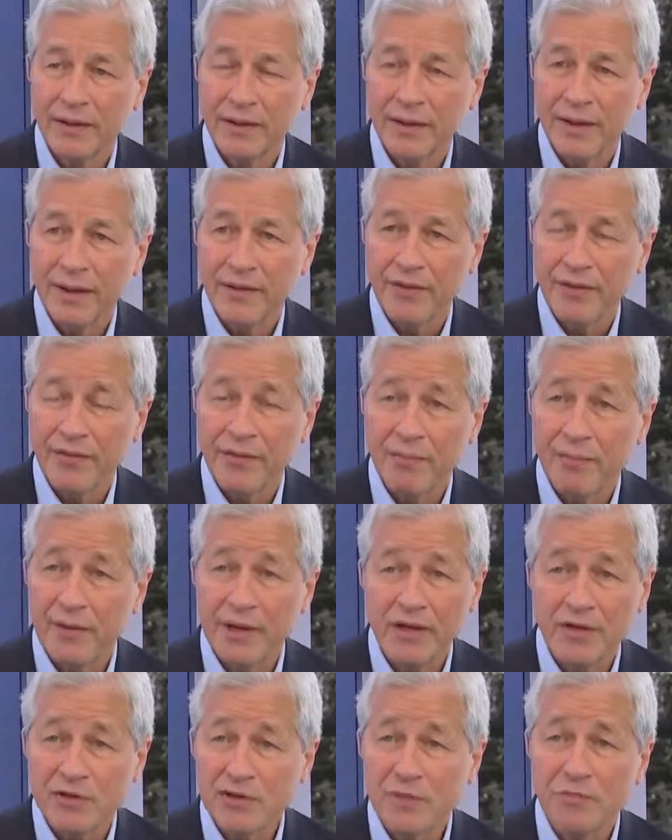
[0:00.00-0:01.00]
The
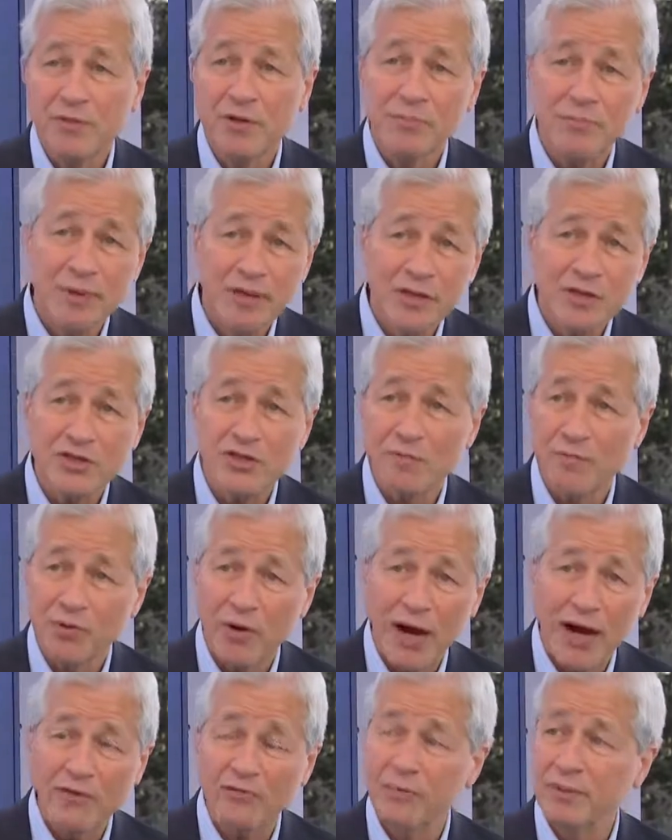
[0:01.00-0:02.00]
biggest
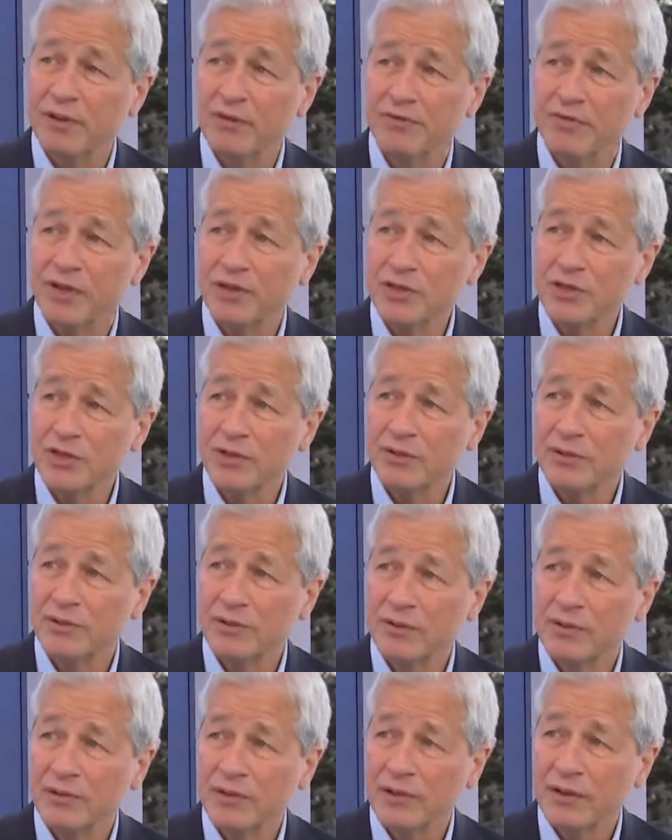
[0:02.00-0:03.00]
surprise would be inflation,
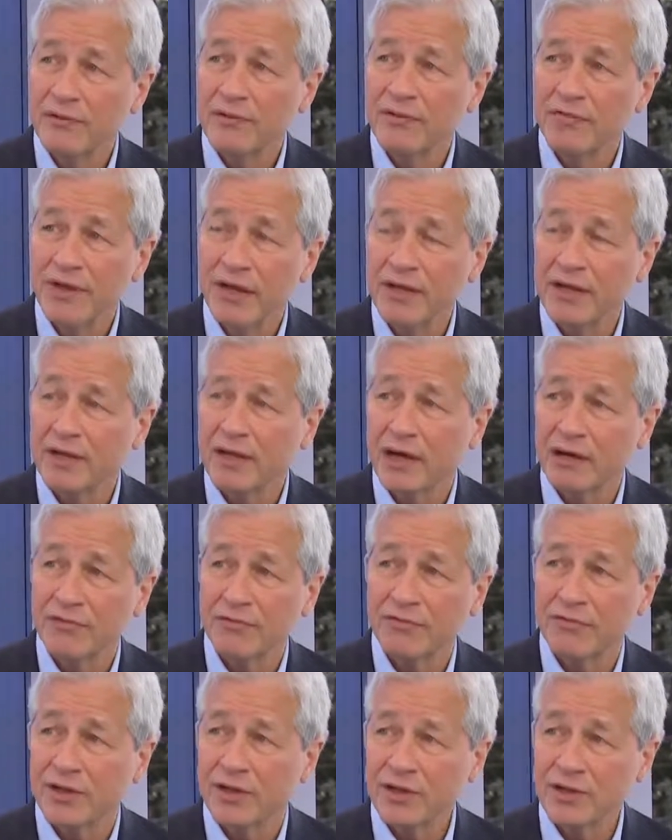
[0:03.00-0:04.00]
if you have any kind of
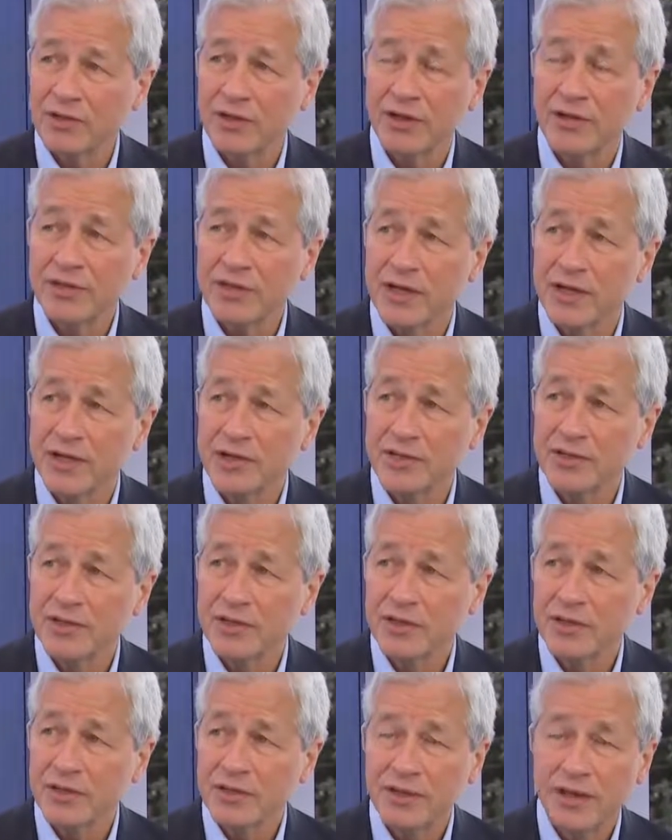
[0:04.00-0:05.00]
inflation in the United States.
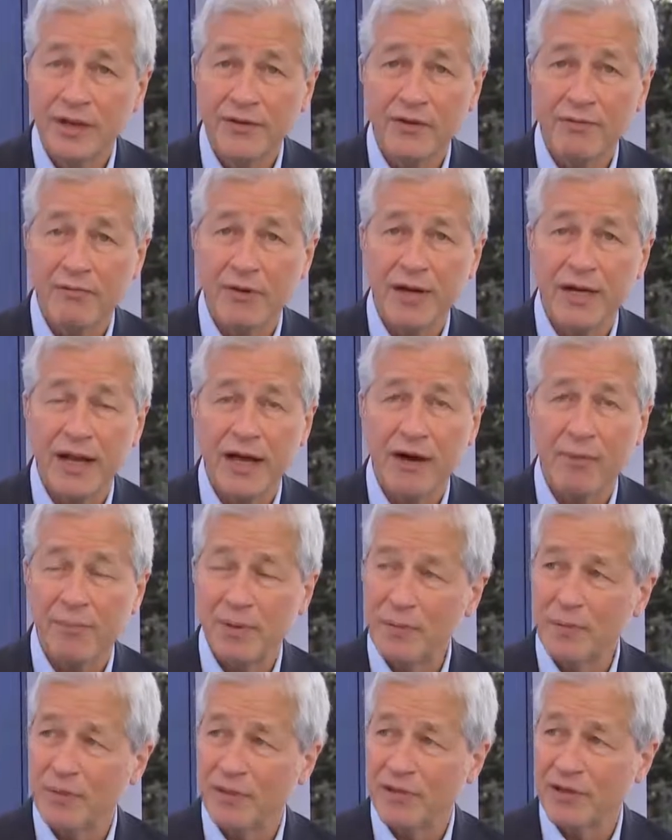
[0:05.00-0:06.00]
And that right now
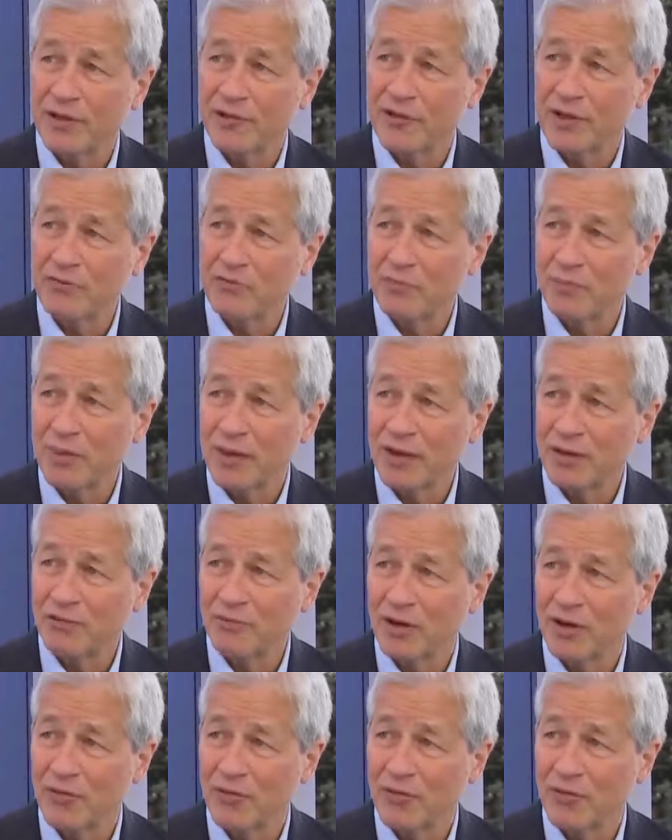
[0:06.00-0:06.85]
people think central banks around